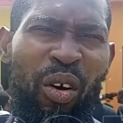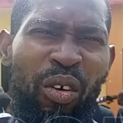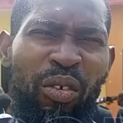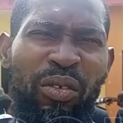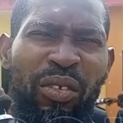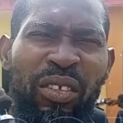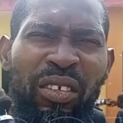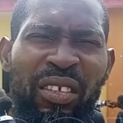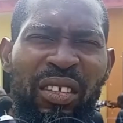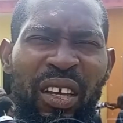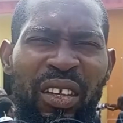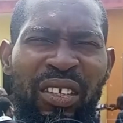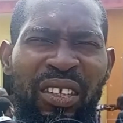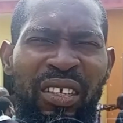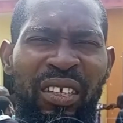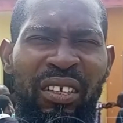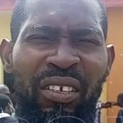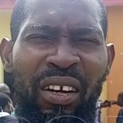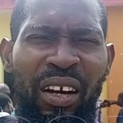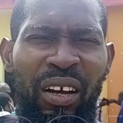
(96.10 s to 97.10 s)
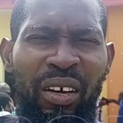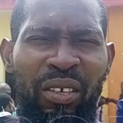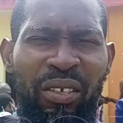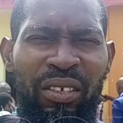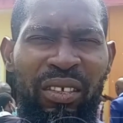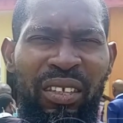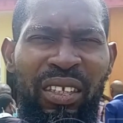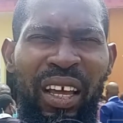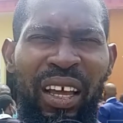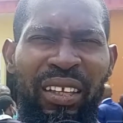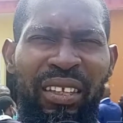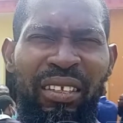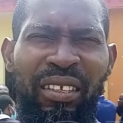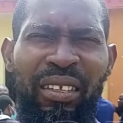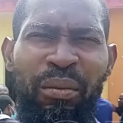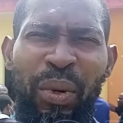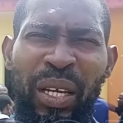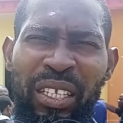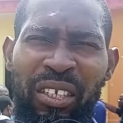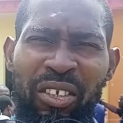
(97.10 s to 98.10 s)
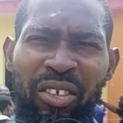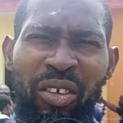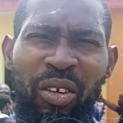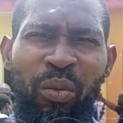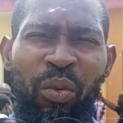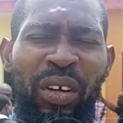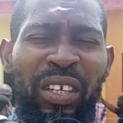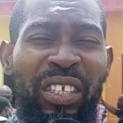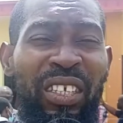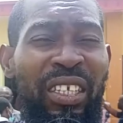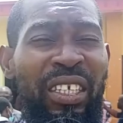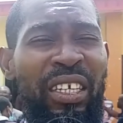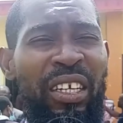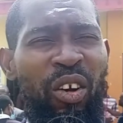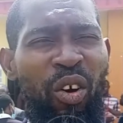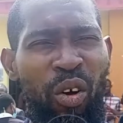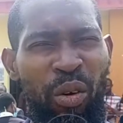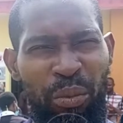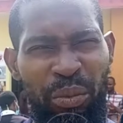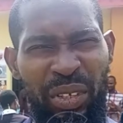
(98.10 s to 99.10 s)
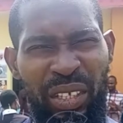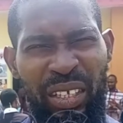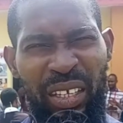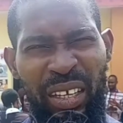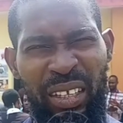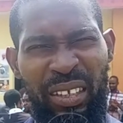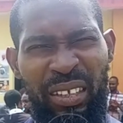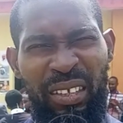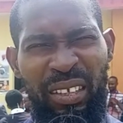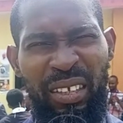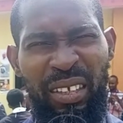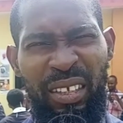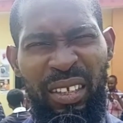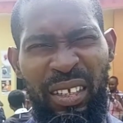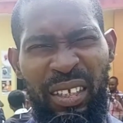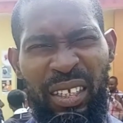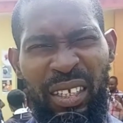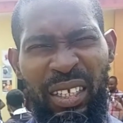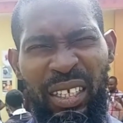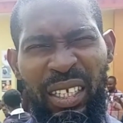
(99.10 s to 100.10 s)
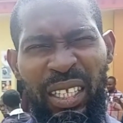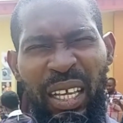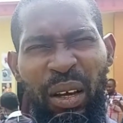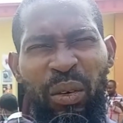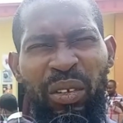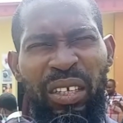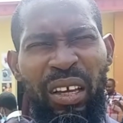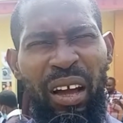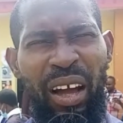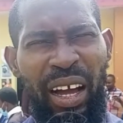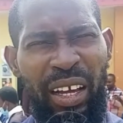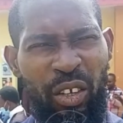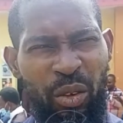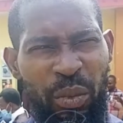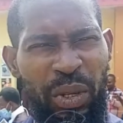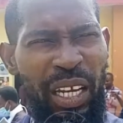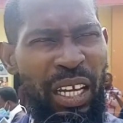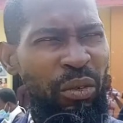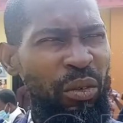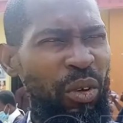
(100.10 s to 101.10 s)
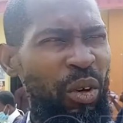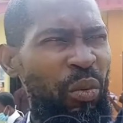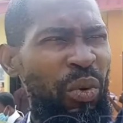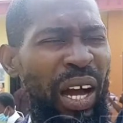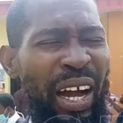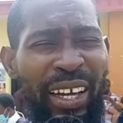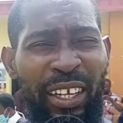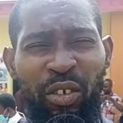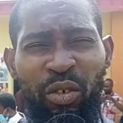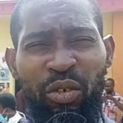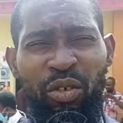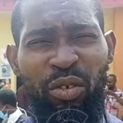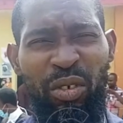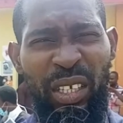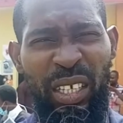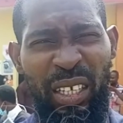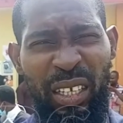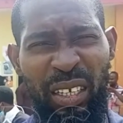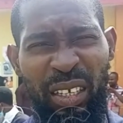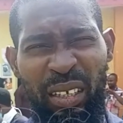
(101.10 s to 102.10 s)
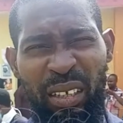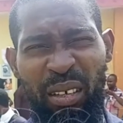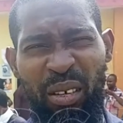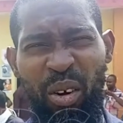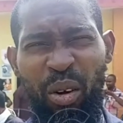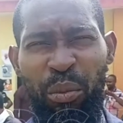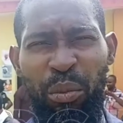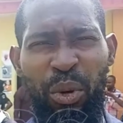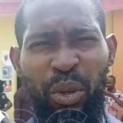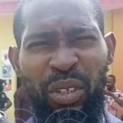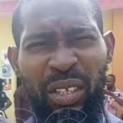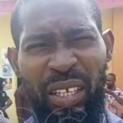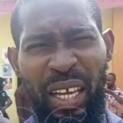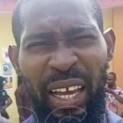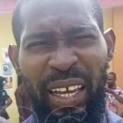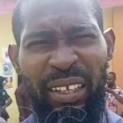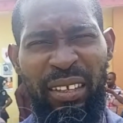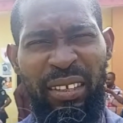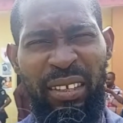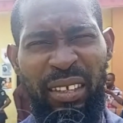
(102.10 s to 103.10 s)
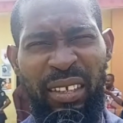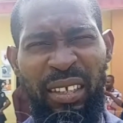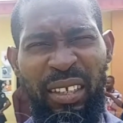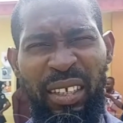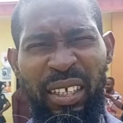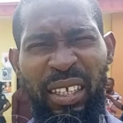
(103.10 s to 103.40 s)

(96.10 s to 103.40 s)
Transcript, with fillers: on certain grounds that the petition was incompetent. That was an argument. That's what we argued today on both sides.